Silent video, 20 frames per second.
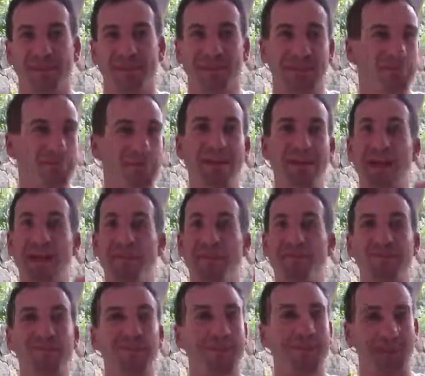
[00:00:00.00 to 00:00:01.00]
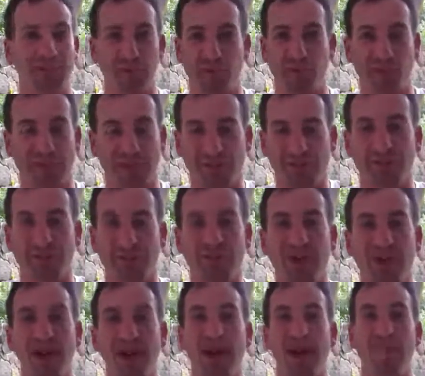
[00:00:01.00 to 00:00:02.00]
than we ever did working
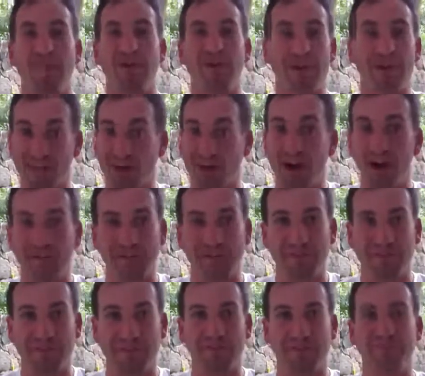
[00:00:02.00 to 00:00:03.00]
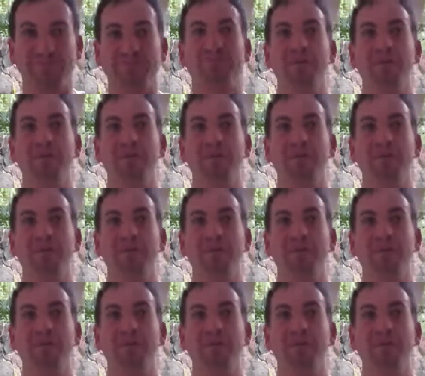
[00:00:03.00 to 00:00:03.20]
full-time in an office.